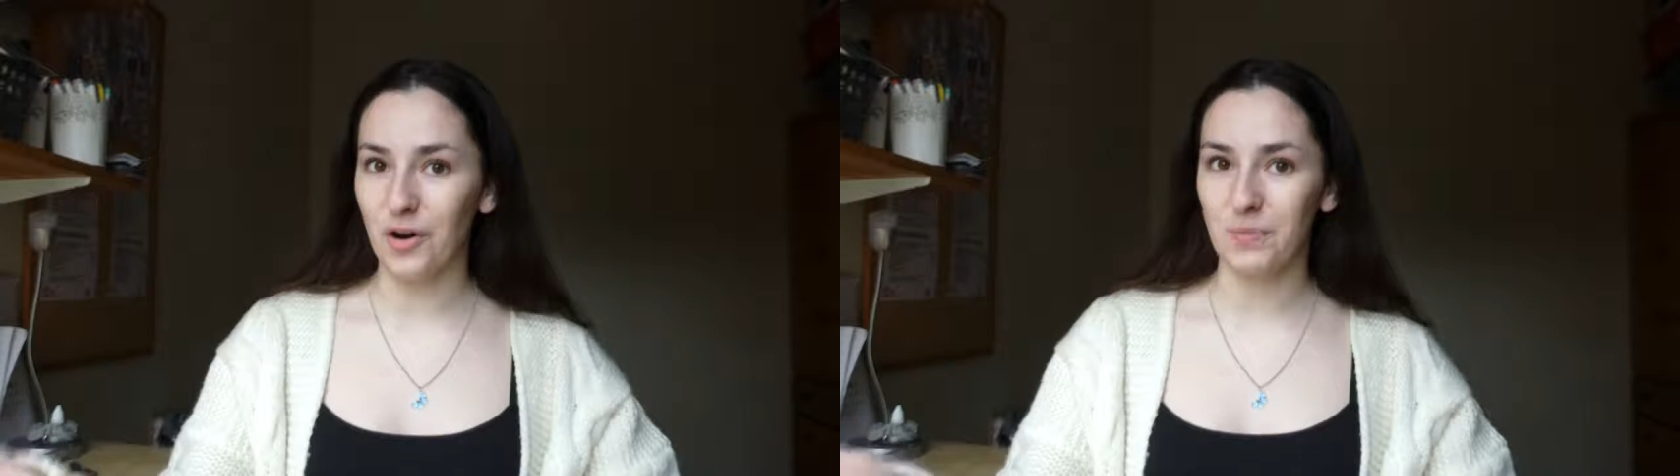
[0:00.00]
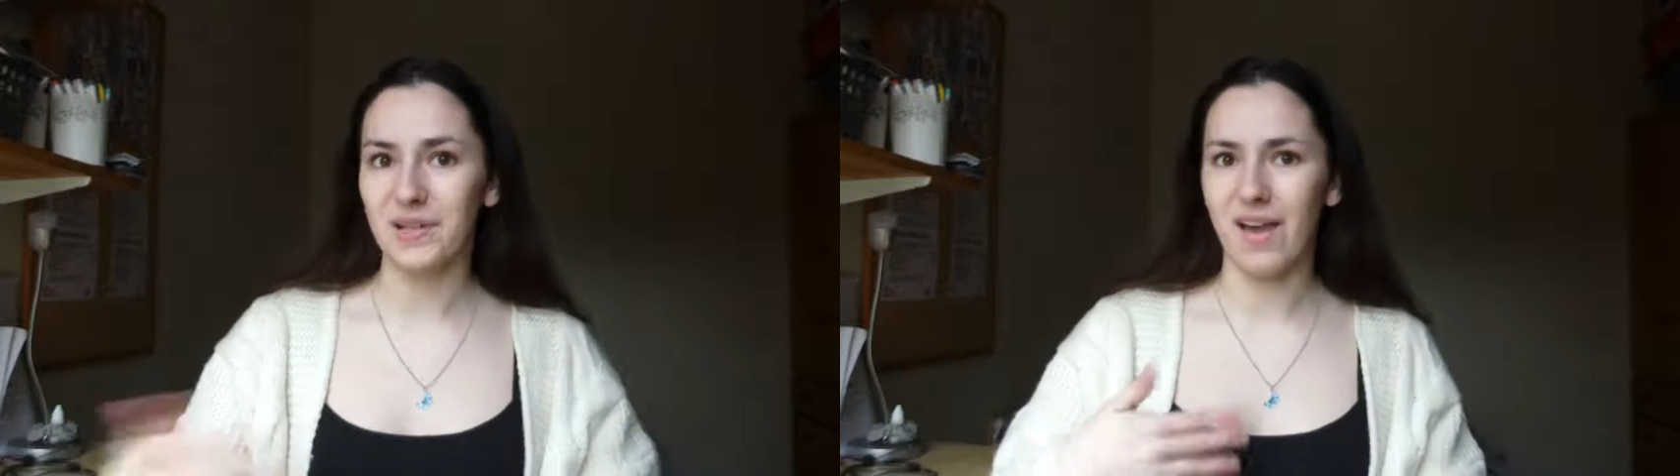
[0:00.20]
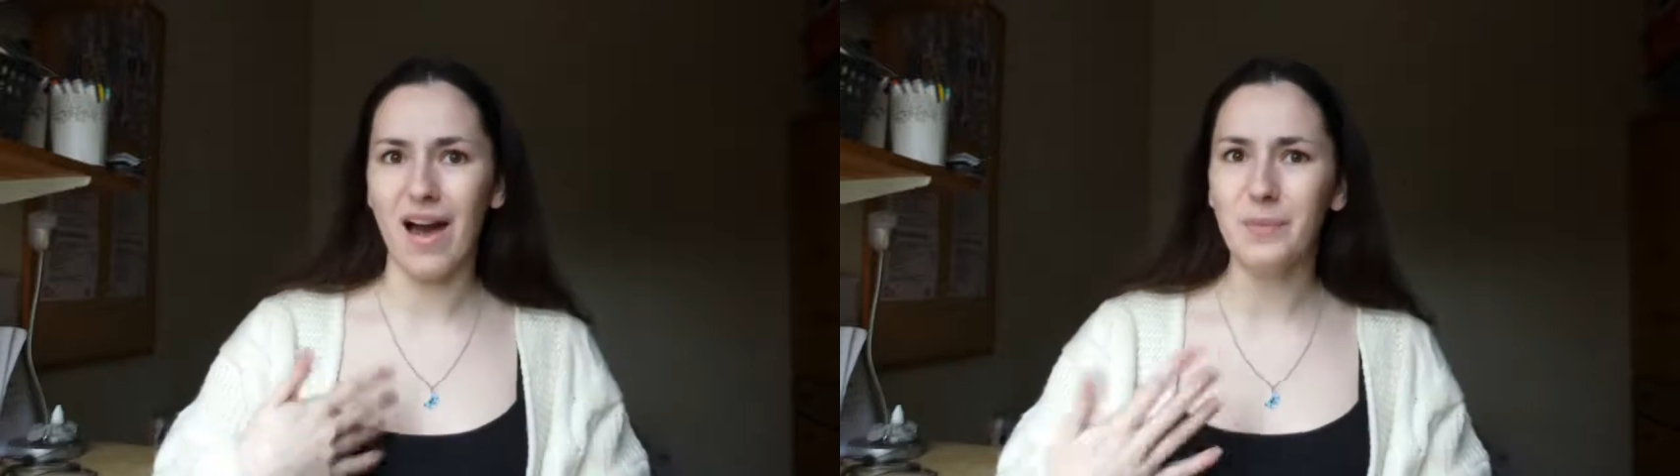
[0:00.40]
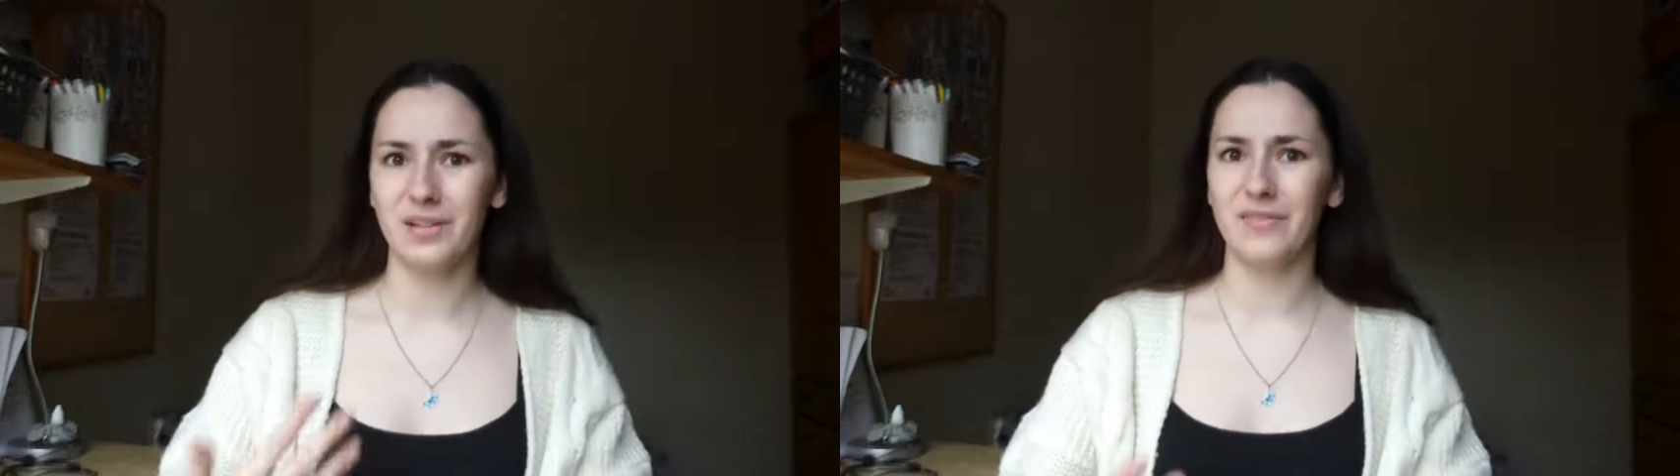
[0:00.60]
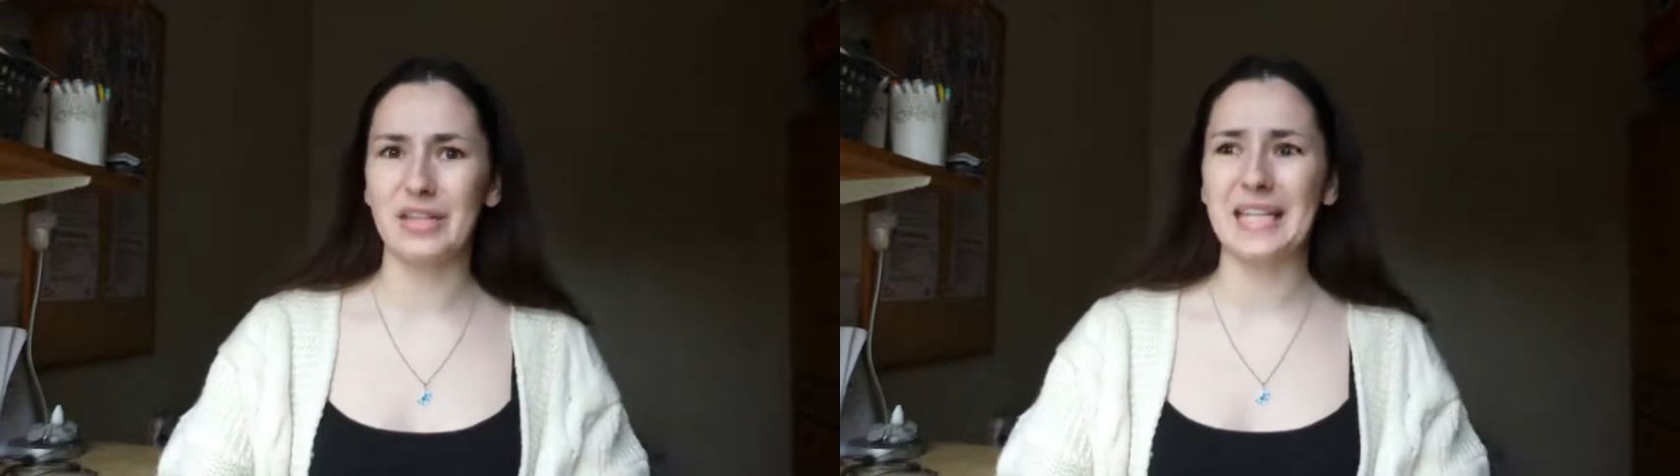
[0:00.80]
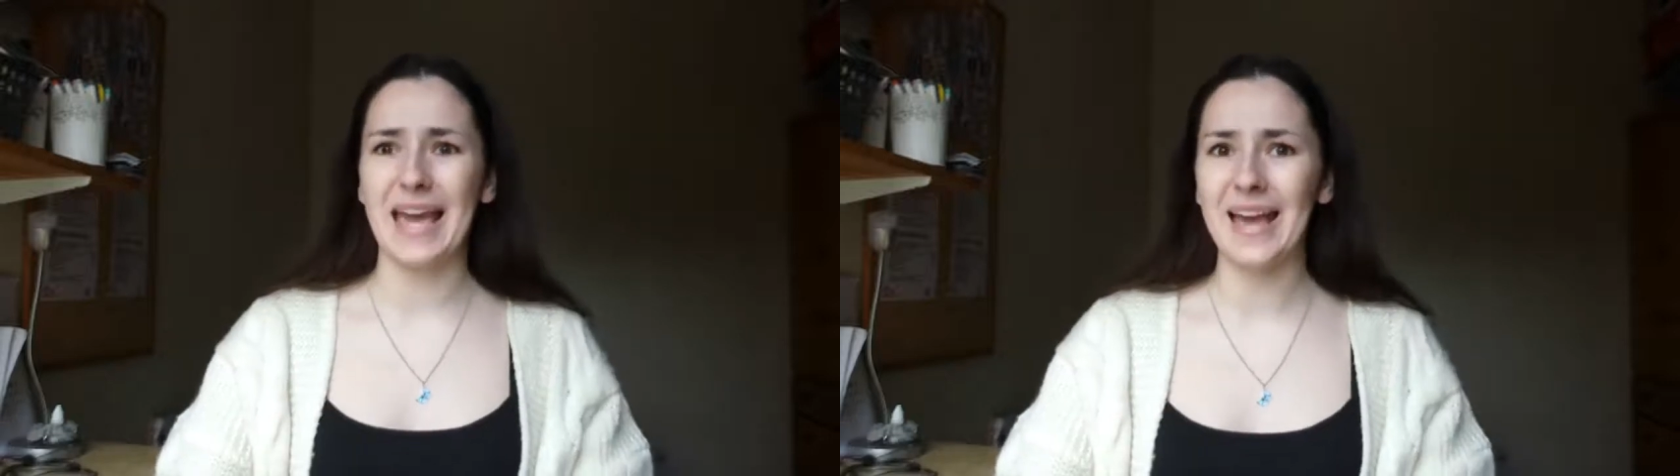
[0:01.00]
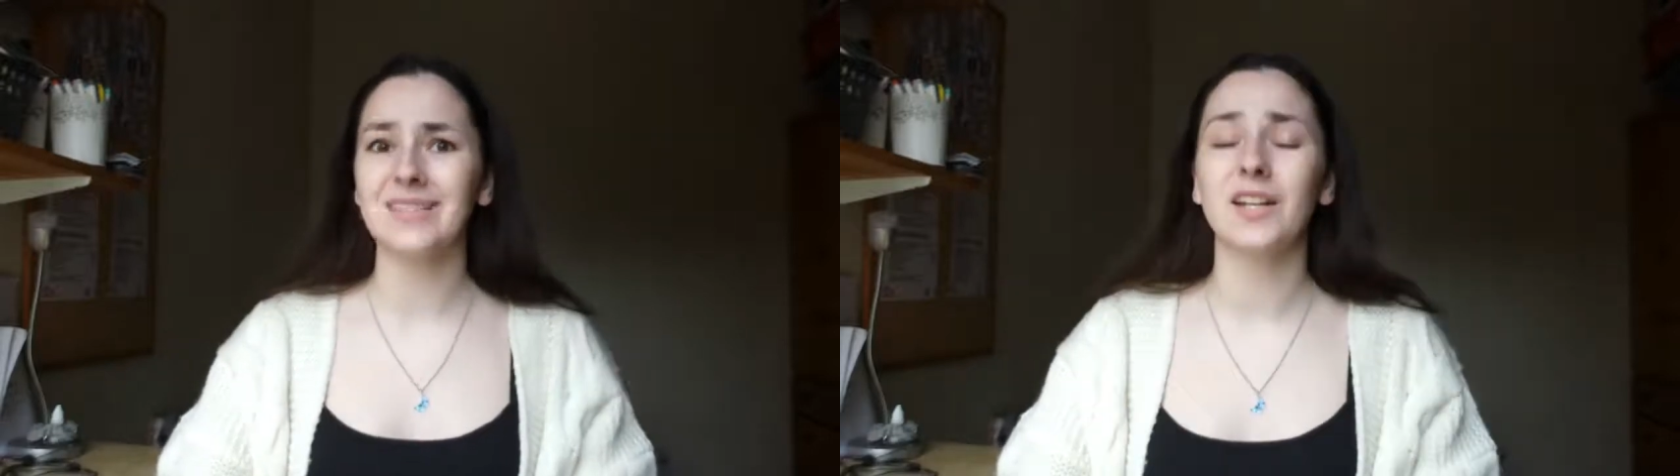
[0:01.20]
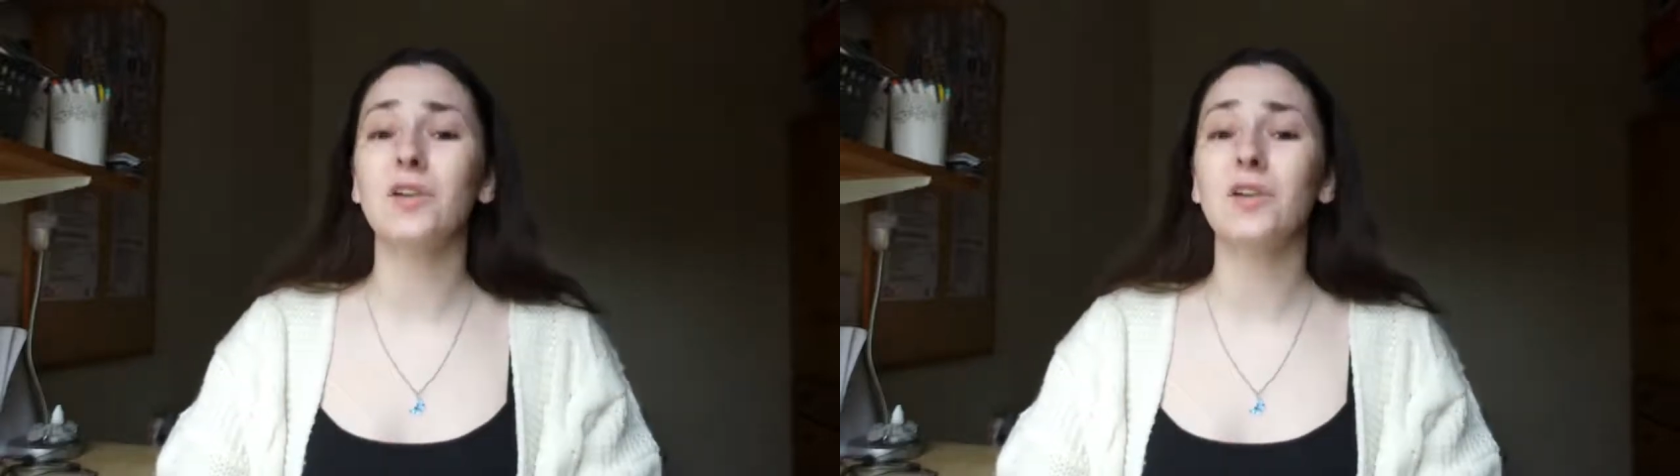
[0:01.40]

God, because I wouldn't have guessed.